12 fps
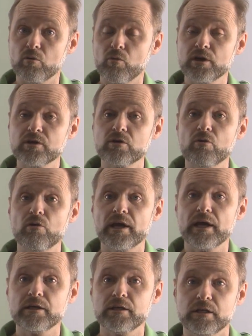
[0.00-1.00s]
I want to go
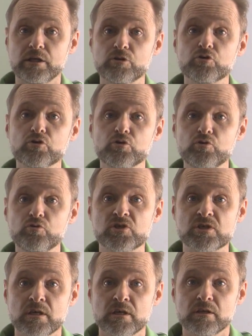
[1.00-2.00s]
ahead and
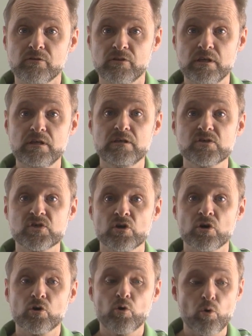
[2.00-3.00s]
introduce these
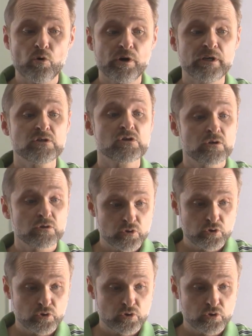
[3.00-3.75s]
coins